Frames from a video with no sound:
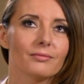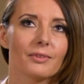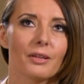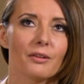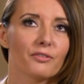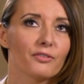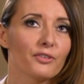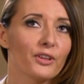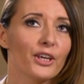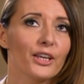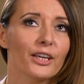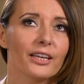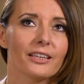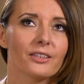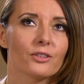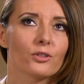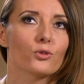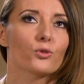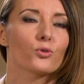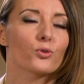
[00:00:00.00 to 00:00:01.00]
think
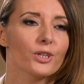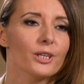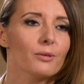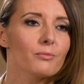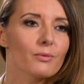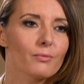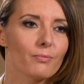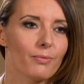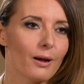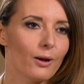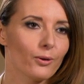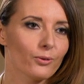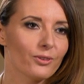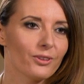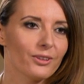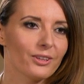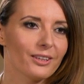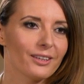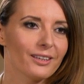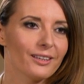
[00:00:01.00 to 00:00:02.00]
and dream about
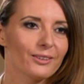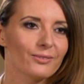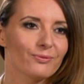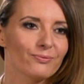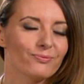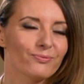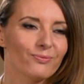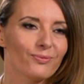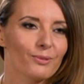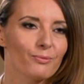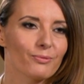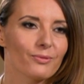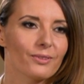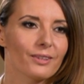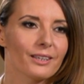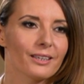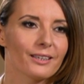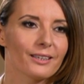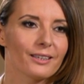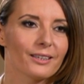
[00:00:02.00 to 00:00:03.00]

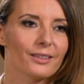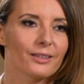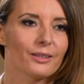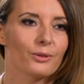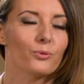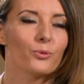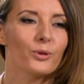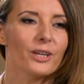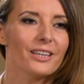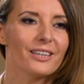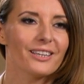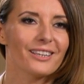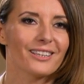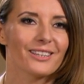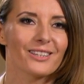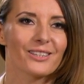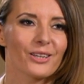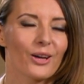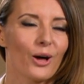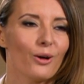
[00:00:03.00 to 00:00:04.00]
the winning.
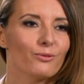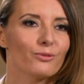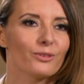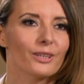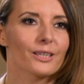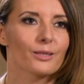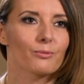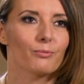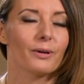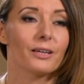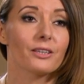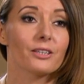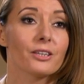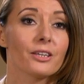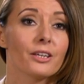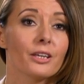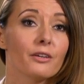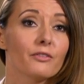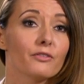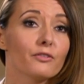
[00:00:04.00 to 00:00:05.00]
It's obvious, but
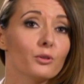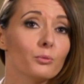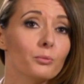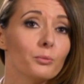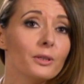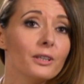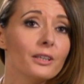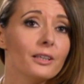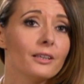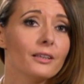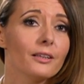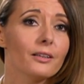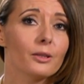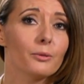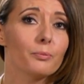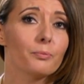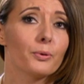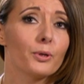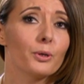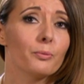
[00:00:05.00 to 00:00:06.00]
for me,
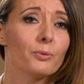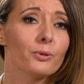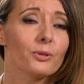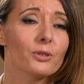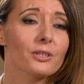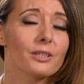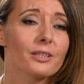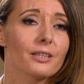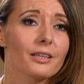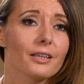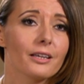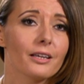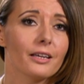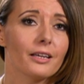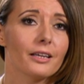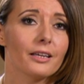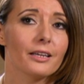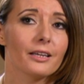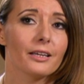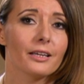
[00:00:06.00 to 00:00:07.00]
the purpose
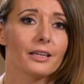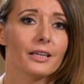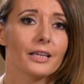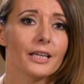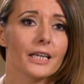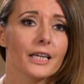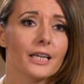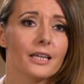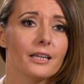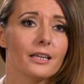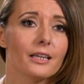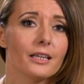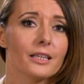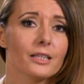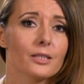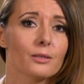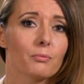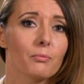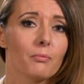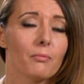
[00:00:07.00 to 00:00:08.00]

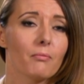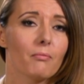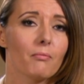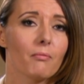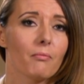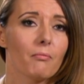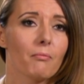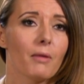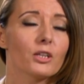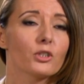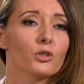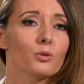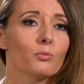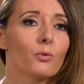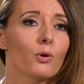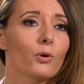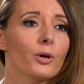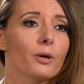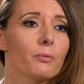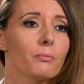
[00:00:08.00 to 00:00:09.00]
is much
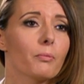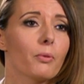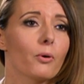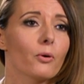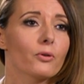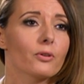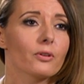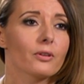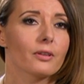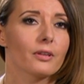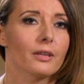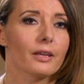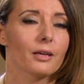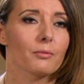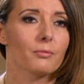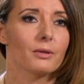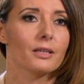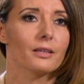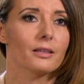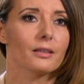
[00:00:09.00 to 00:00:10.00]
more important. I
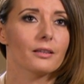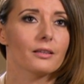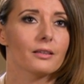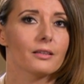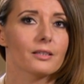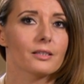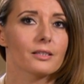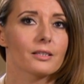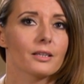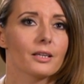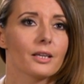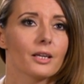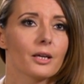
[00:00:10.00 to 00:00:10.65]
mean, this